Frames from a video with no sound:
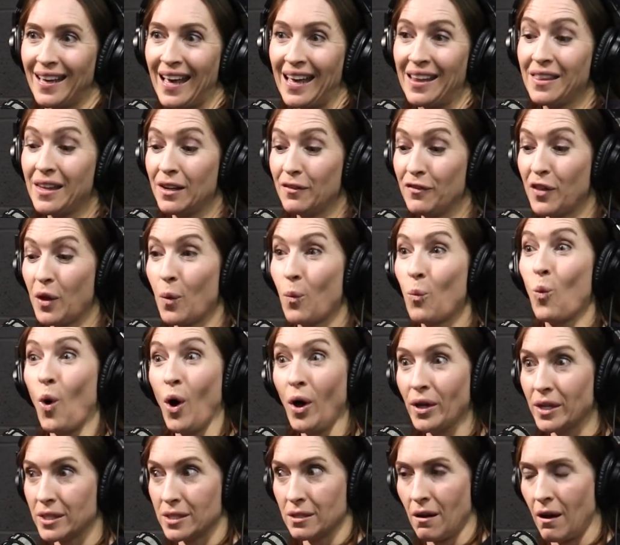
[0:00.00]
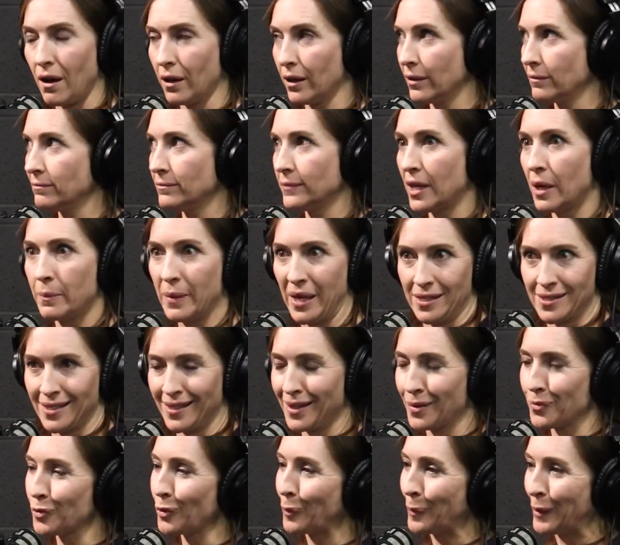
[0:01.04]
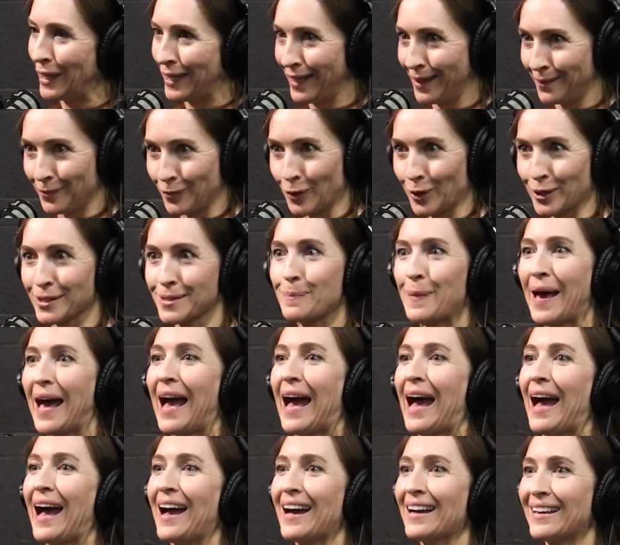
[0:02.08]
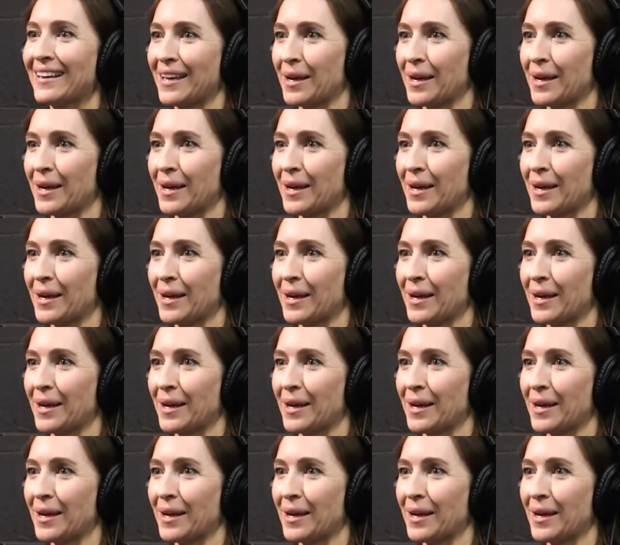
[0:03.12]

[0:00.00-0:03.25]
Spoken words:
And then if they want to talk, amazing. I'm repeating words back.